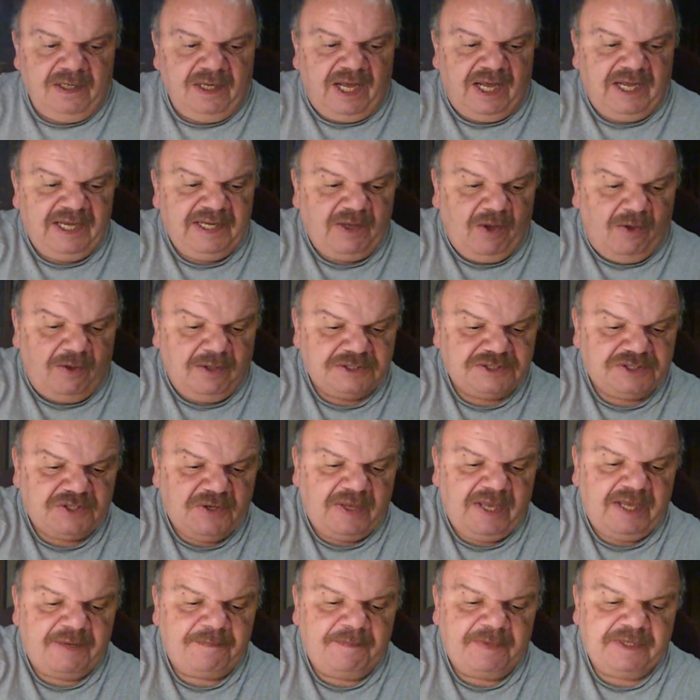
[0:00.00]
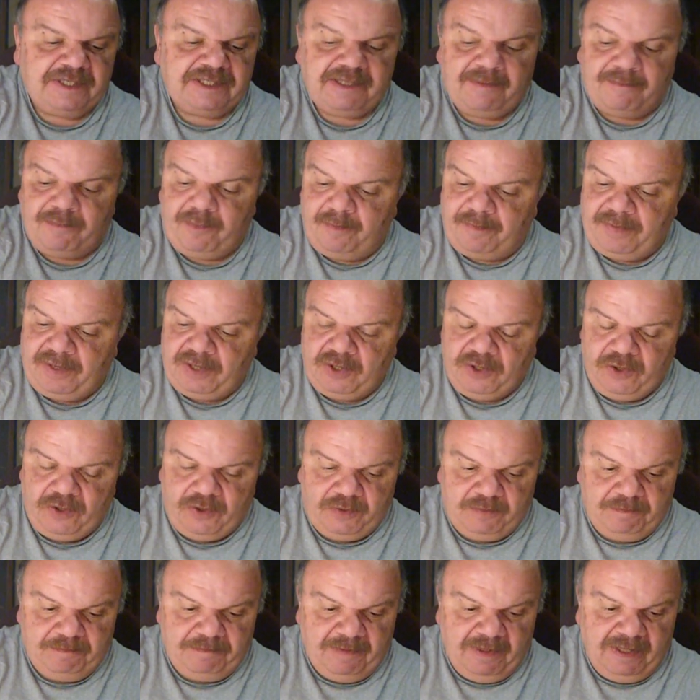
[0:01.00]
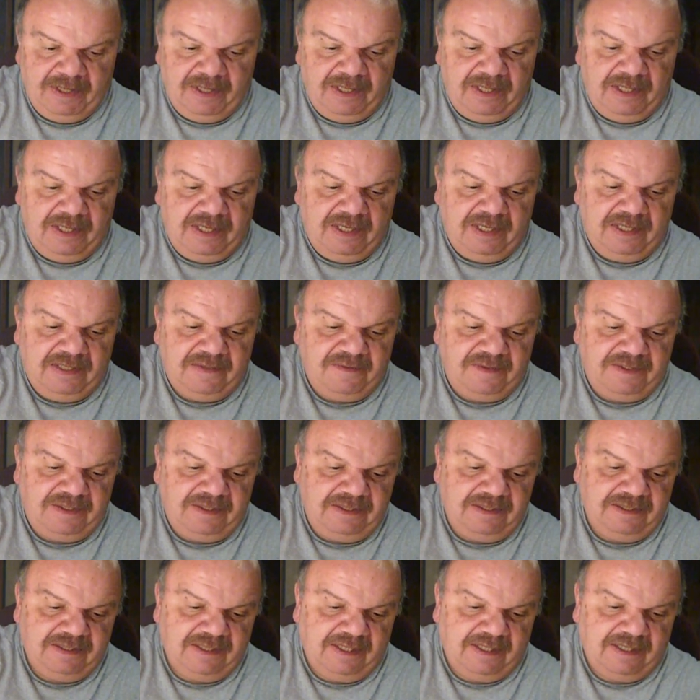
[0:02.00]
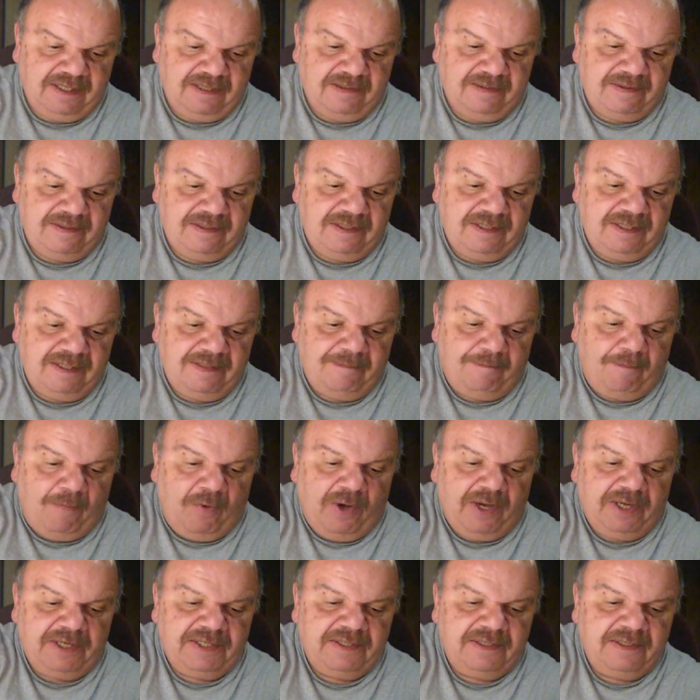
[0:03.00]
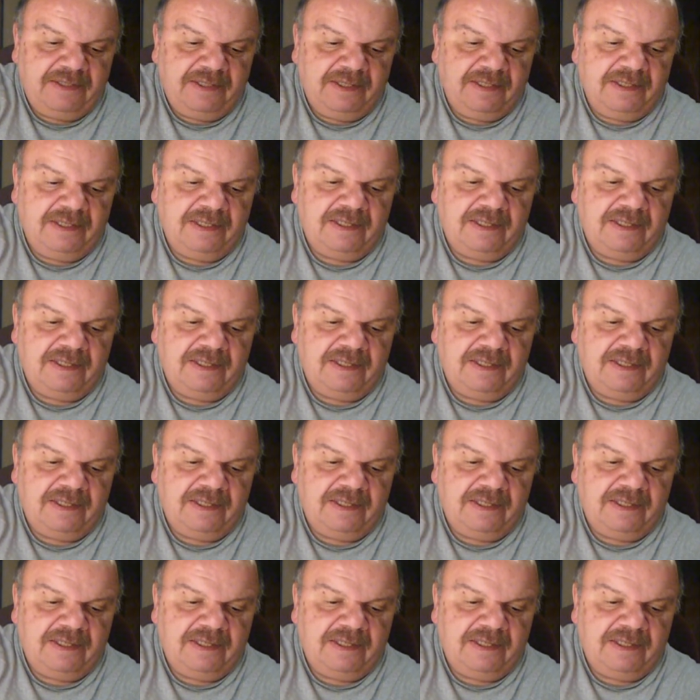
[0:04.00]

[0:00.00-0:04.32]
I also had picked up on my own the modern